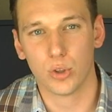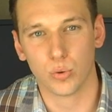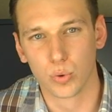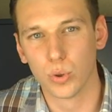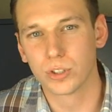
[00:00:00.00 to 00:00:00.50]

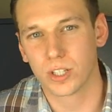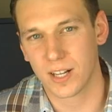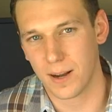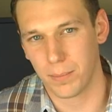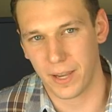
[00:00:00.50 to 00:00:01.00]
The rules are
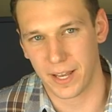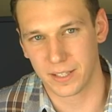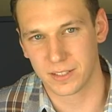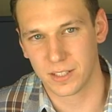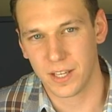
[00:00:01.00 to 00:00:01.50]

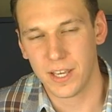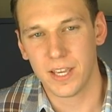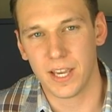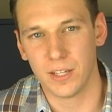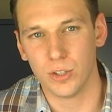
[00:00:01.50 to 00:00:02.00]
complex,
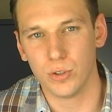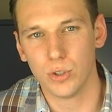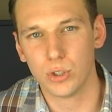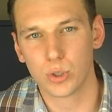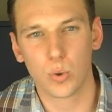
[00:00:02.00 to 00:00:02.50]
and you
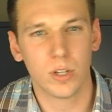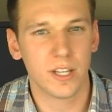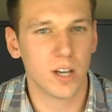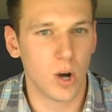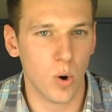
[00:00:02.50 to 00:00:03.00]

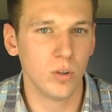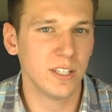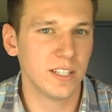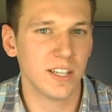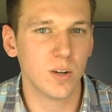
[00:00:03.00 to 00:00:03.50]
usually
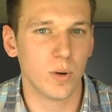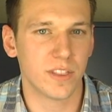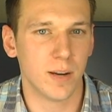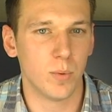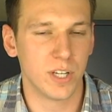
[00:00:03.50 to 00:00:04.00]
only deal
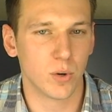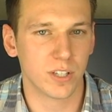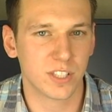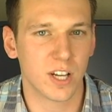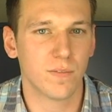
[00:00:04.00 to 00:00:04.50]
with them when you
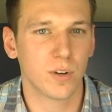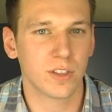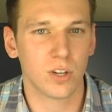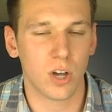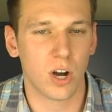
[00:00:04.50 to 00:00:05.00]
are
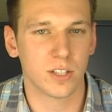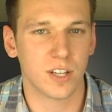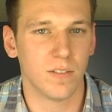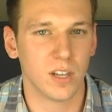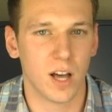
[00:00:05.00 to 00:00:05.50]
suffering the loss
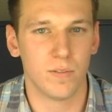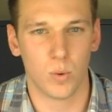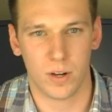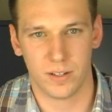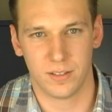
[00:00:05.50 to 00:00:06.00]
of a loved
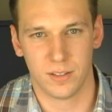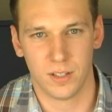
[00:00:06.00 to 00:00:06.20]
one.